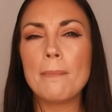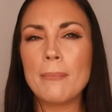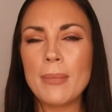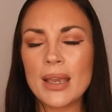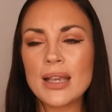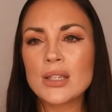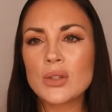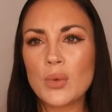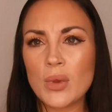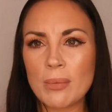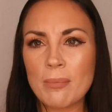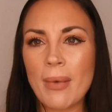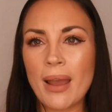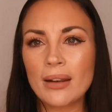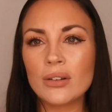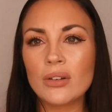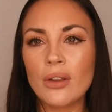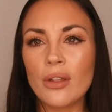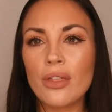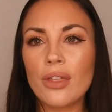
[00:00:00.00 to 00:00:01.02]
Mixed with
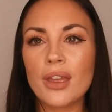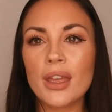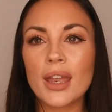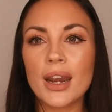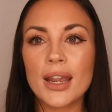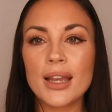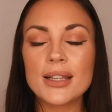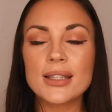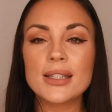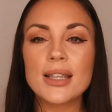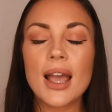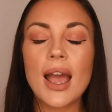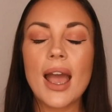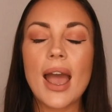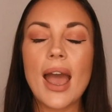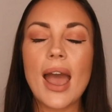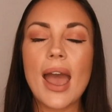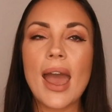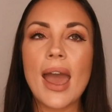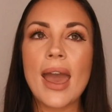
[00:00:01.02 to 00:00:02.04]
metal, I think it is,
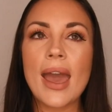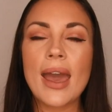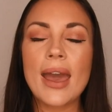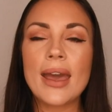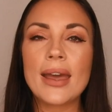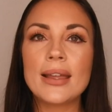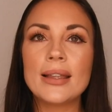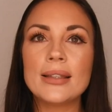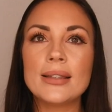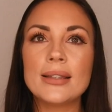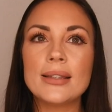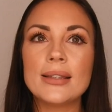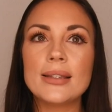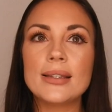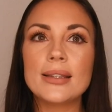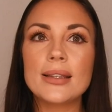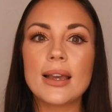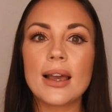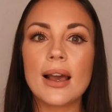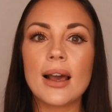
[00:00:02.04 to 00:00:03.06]

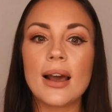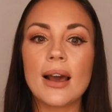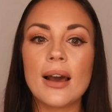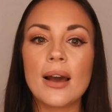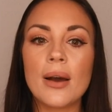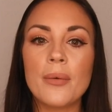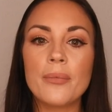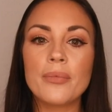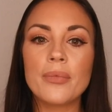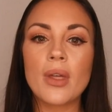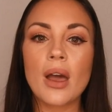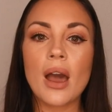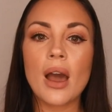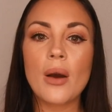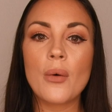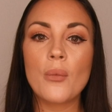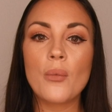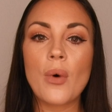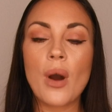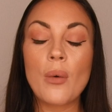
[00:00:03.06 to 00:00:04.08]
and I
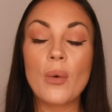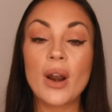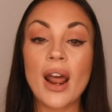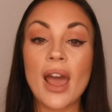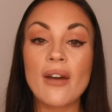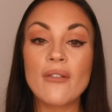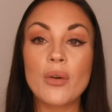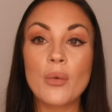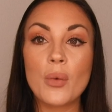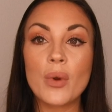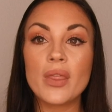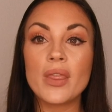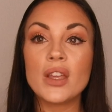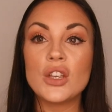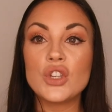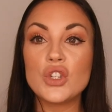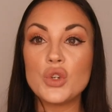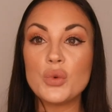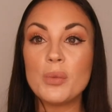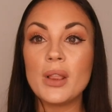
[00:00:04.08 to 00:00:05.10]
want to have it with
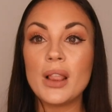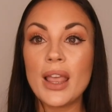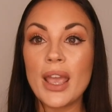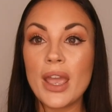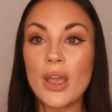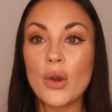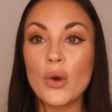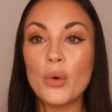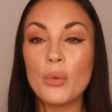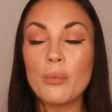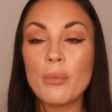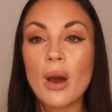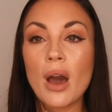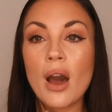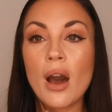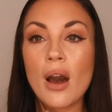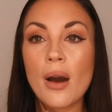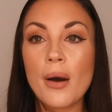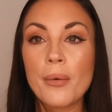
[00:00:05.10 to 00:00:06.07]
the jubileum